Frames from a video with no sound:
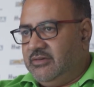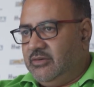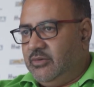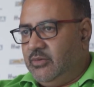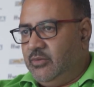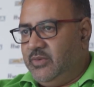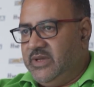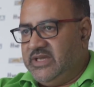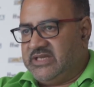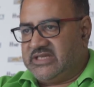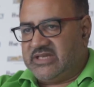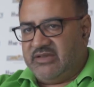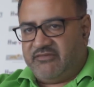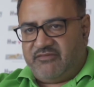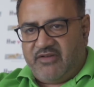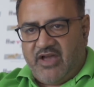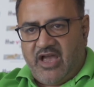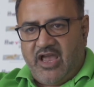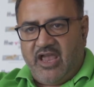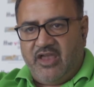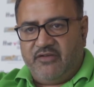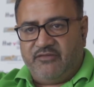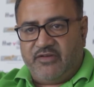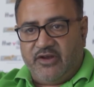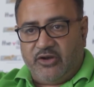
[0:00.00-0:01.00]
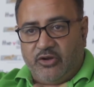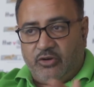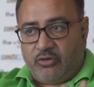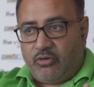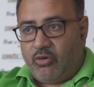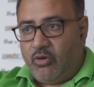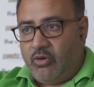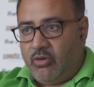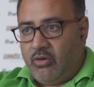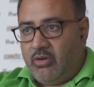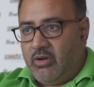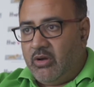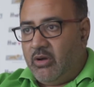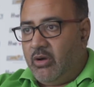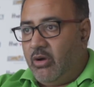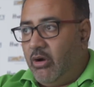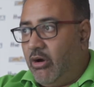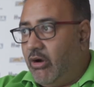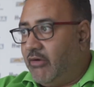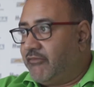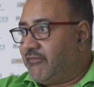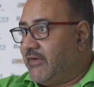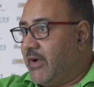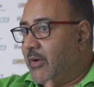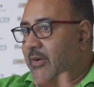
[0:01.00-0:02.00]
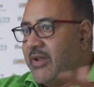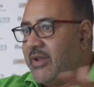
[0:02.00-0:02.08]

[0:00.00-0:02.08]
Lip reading: We survive and grow off our